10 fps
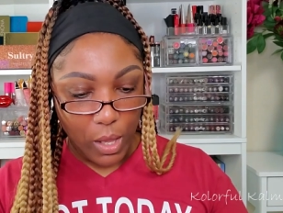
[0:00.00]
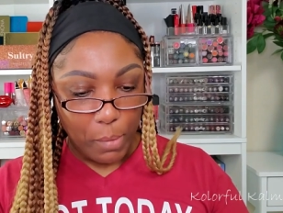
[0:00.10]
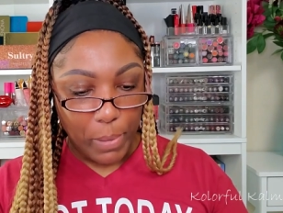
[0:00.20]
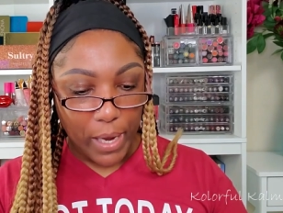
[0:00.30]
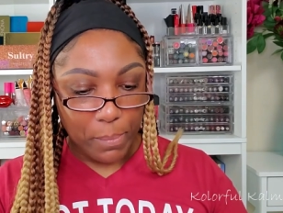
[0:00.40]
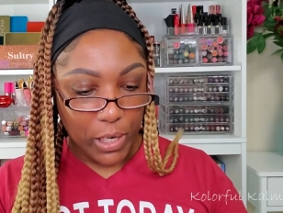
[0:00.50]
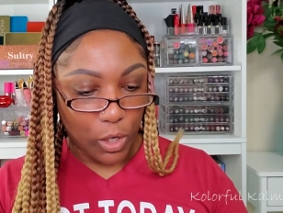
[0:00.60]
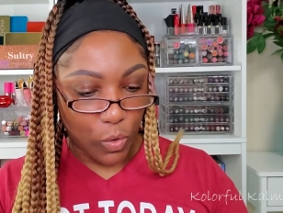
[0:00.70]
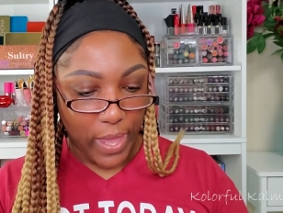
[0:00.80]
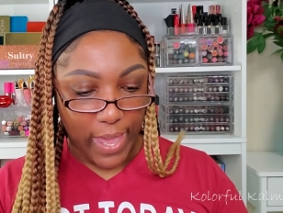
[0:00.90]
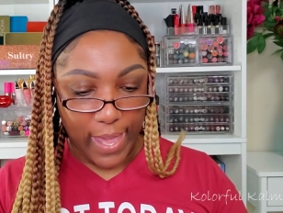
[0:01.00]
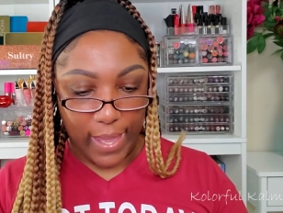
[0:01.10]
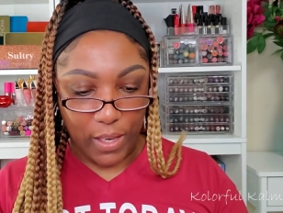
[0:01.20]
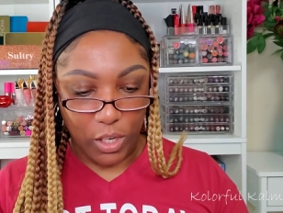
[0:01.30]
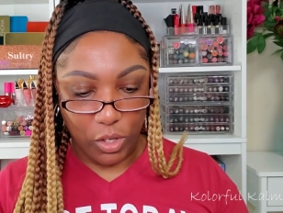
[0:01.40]
But I'm going to go
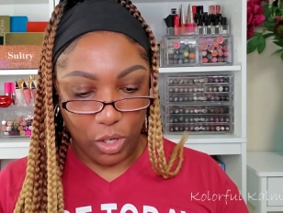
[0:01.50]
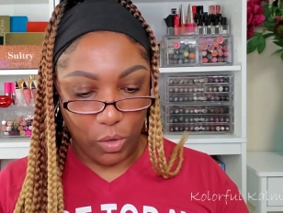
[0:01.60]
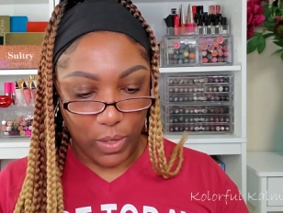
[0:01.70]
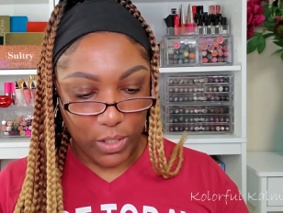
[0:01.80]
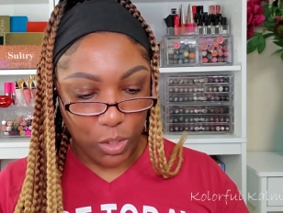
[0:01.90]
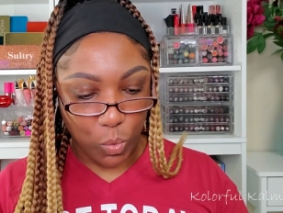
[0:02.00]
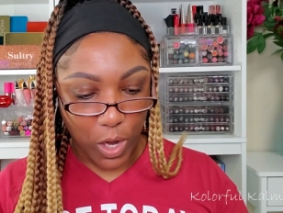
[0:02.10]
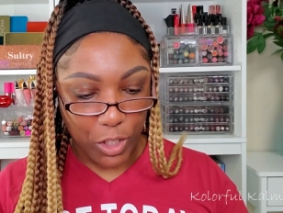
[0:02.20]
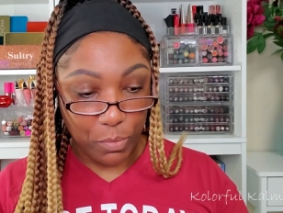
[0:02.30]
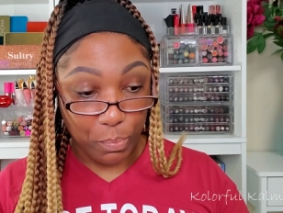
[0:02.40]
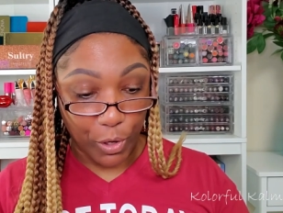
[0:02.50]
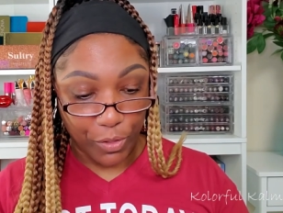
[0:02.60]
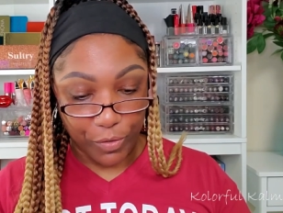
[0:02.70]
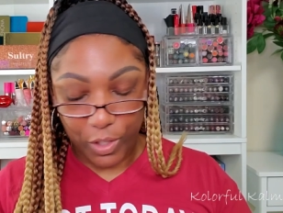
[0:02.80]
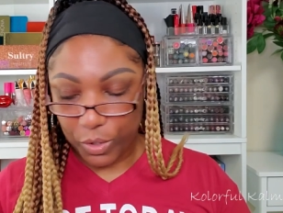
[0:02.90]
ahead, you know, and swatch
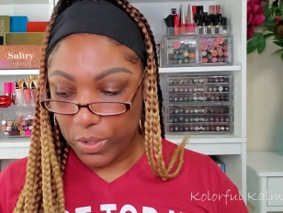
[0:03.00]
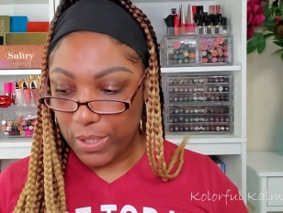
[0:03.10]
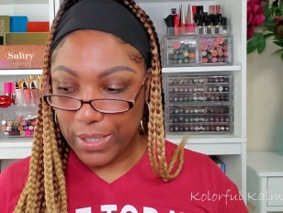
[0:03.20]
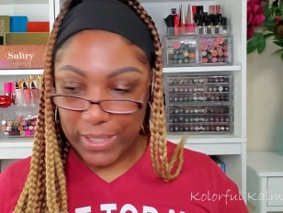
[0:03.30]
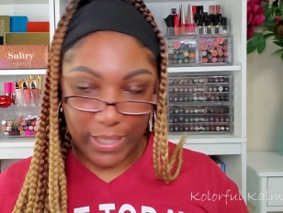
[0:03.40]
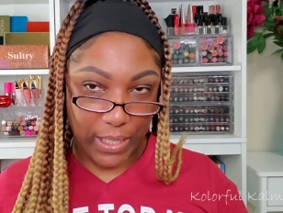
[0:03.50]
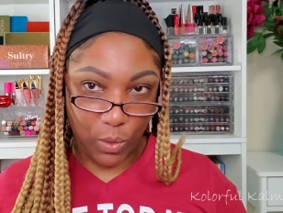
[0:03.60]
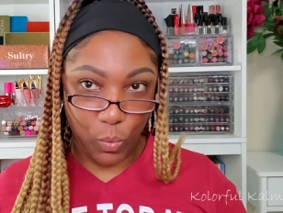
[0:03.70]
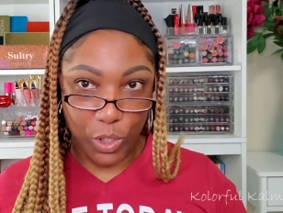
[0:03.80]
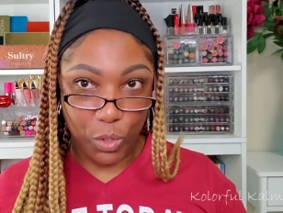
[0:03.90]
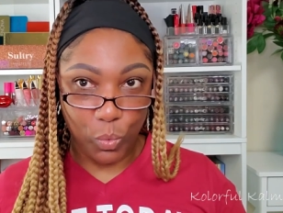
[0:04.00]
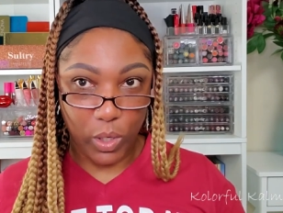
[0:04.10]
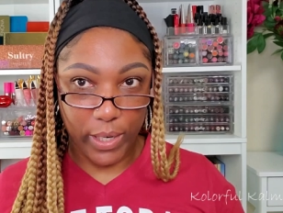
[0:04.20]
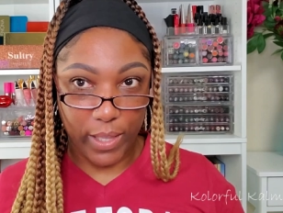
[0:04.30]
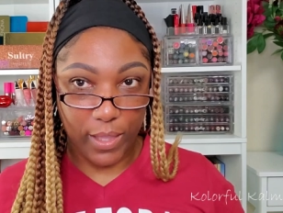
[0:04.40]
both of those to see which
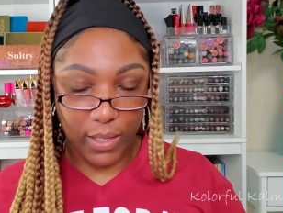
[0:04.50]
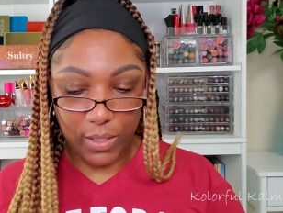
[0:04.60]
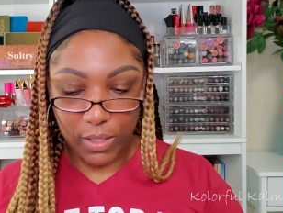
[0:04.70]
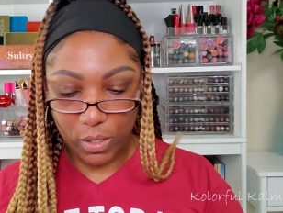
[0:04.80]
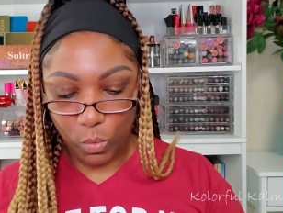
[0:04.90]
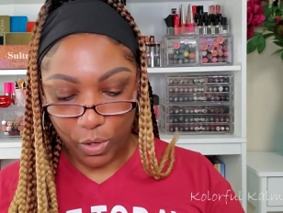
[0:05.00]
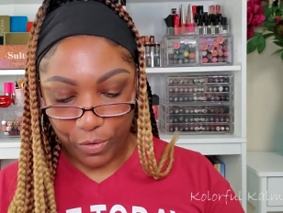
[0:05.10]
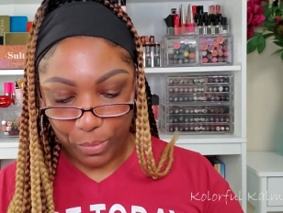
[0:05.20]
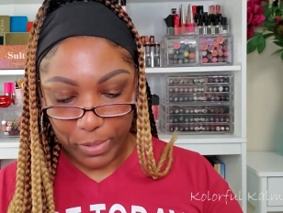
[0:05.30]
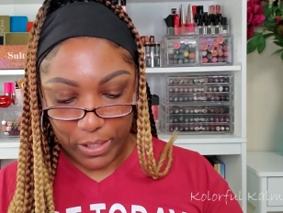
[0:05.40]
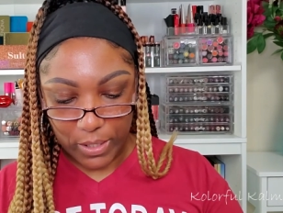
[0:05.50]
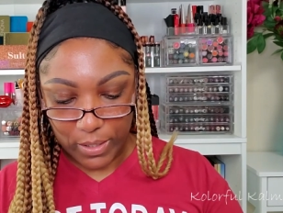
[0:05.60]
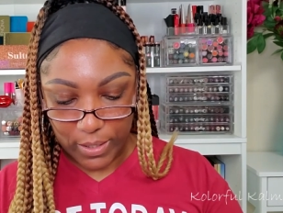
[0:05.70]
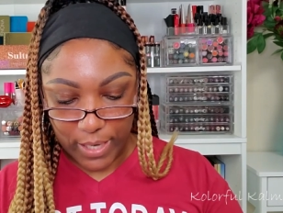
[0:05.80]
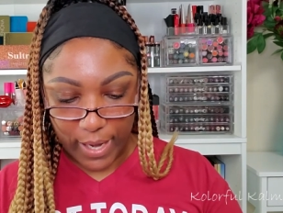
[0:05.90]
one I think is going to work for me
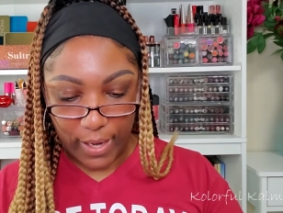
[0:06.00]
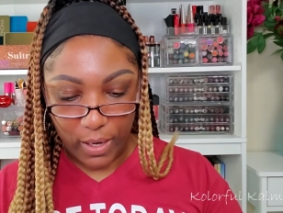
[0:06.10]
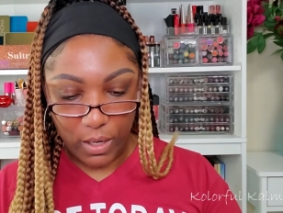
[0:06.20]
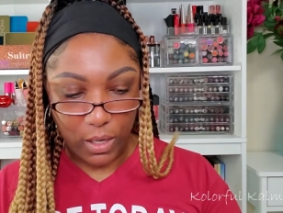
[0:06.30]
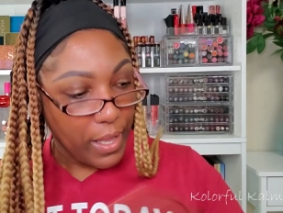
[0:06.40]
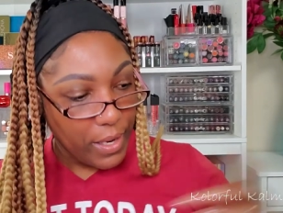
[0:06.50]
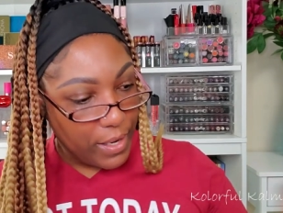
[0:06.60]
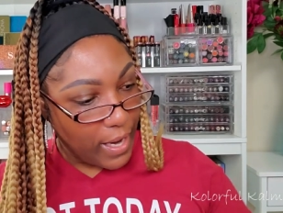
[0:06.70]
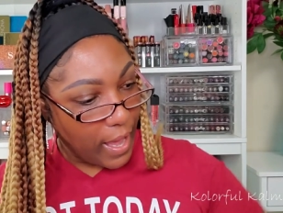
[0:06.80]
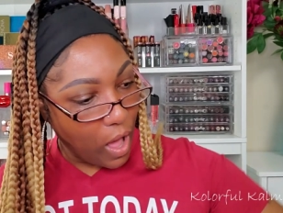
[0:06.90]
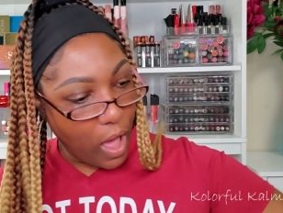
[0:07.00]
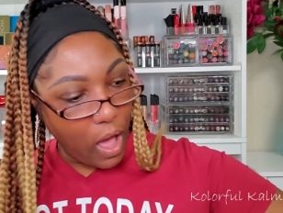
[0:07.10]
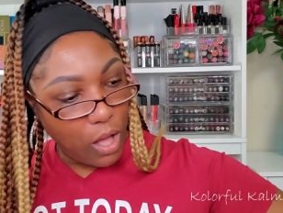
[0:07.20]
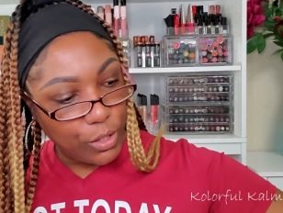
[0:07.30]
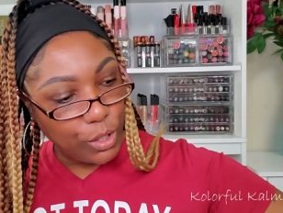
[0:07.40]
today. Now, I
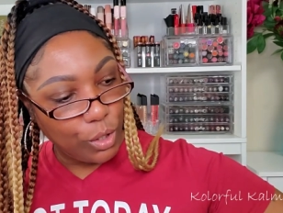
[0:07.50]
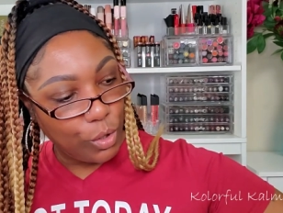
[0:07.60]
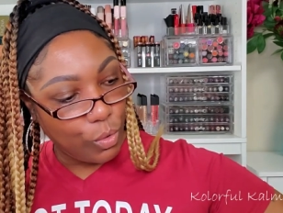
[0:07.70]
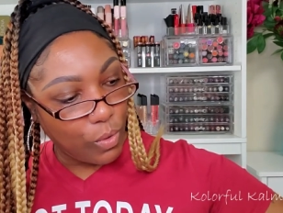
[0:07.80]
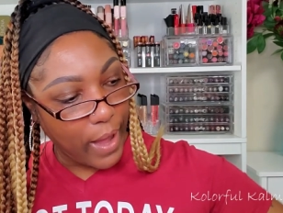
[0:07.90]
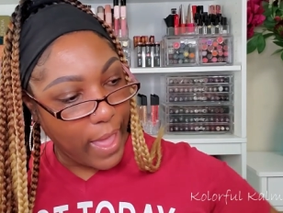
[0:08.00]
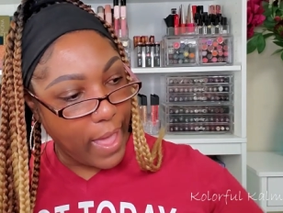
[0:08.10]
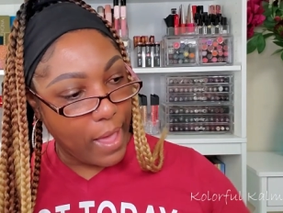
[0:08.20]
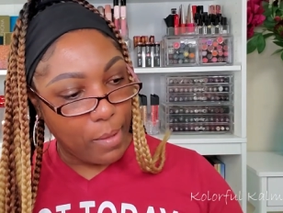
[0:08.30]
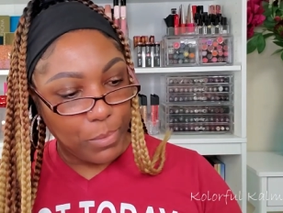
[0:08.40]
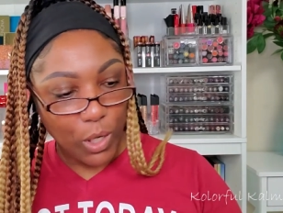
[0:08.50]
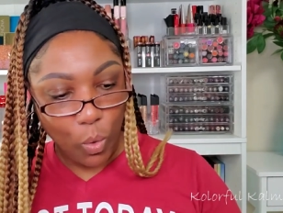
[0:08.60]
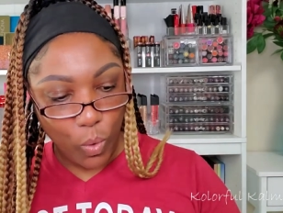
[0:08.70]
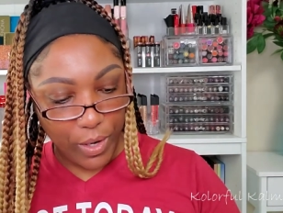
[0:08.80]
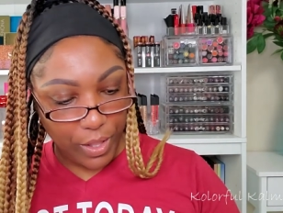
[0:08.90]
also grabbed
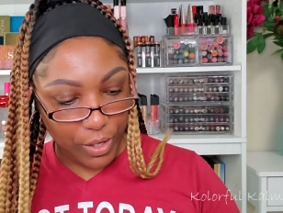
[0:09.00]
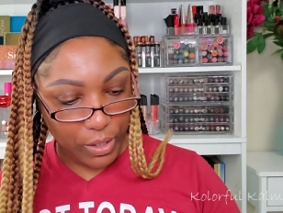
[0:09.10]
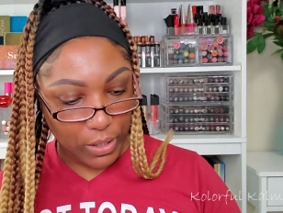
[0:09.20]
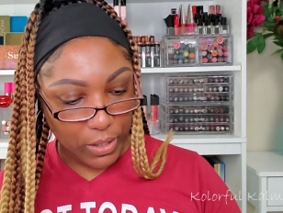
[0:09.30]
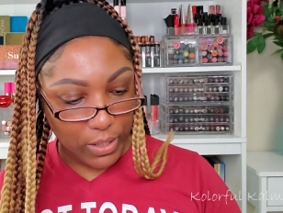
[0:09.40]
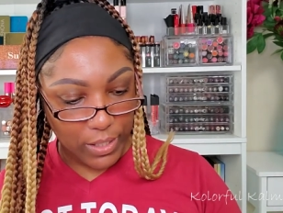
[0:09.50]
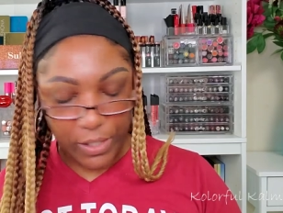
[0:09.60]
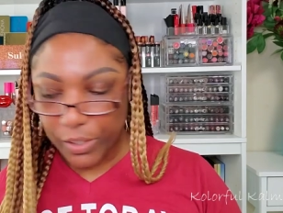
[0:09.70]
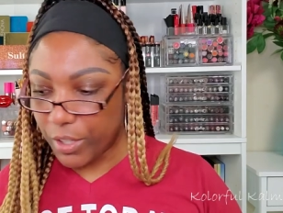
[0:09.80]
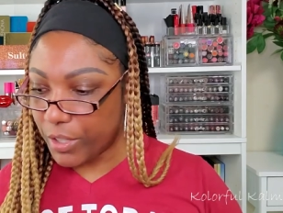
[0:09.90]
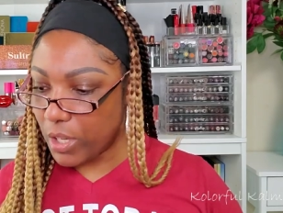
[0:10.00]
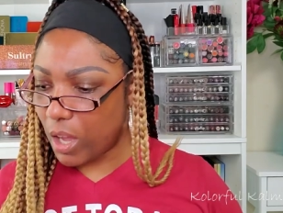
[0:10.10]
one of their concealers.